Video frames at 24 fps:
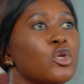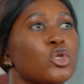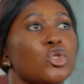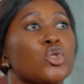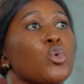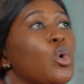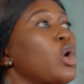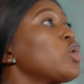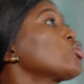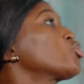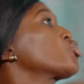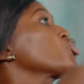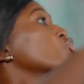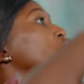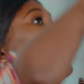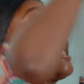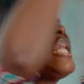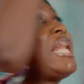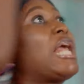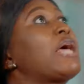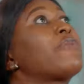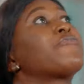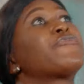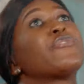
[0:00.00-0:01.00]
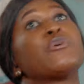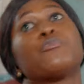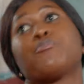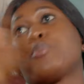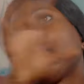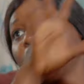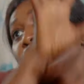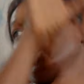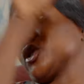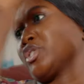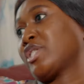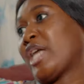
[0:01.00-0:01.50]
You want to tell
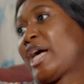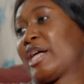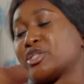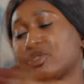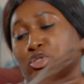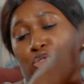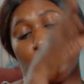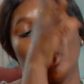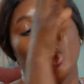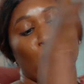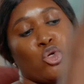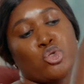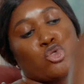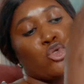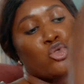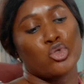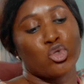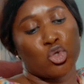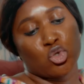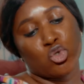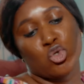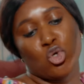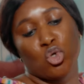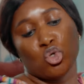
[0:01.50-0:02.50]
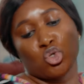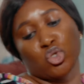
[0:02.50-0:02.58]
everybody that you